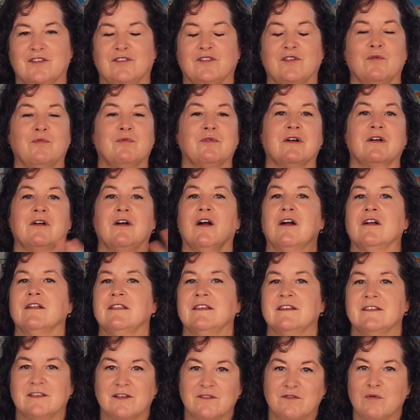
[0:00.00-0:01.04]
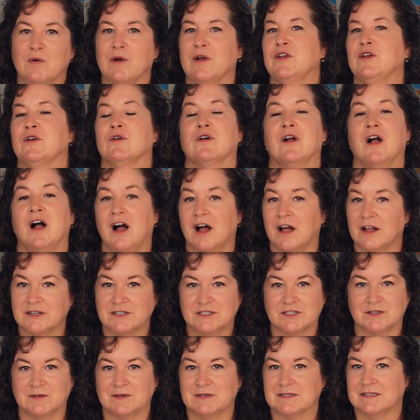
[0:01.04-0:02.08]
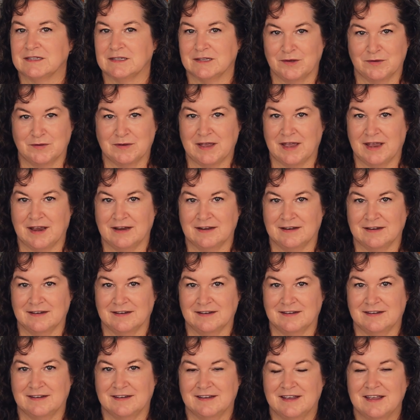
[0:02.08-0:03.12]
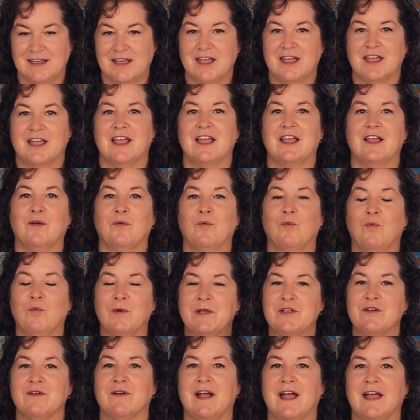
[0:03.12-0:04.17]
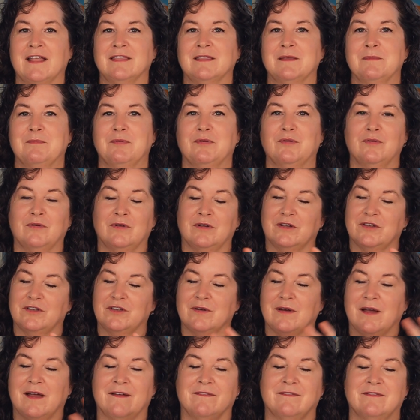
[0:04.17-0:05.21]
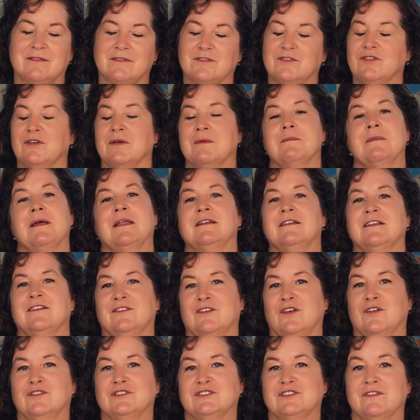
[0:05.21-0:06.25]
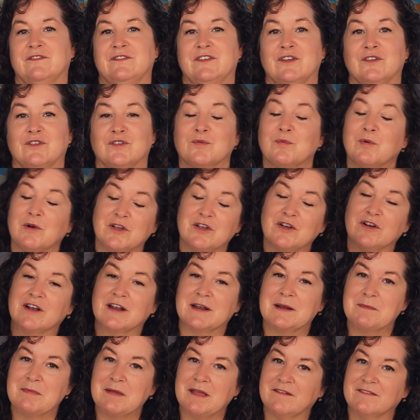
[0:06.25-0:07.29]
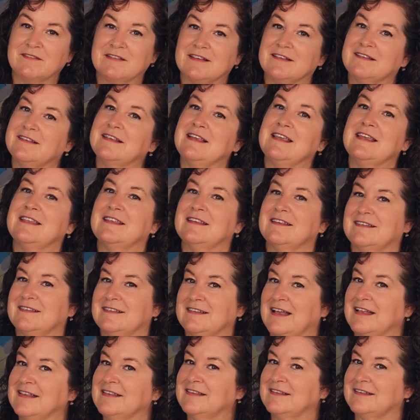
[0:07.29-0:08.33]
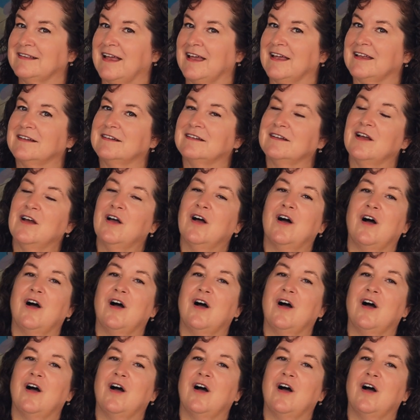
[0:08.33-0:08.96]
So regardless of where your condo is located, when you're at the pool, you have tremendous ocean views where you're going to be able to see the sunset